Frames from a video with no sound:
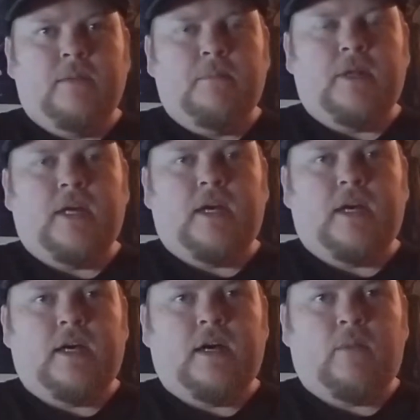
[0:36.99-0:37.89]
But
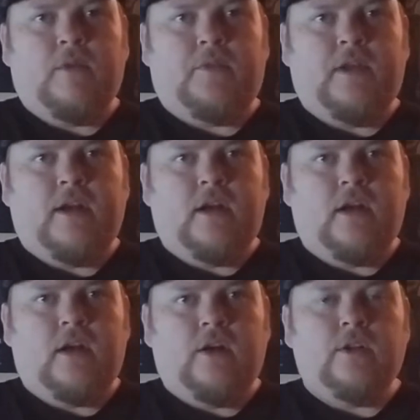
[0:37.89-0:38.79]
I went
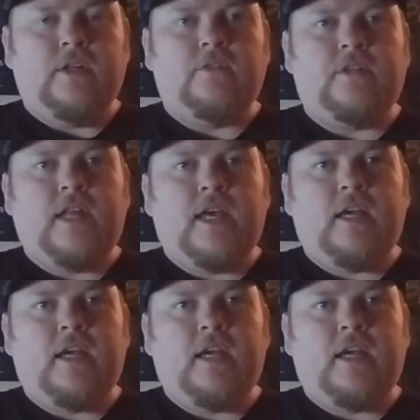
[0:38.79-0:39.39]
there earlier today.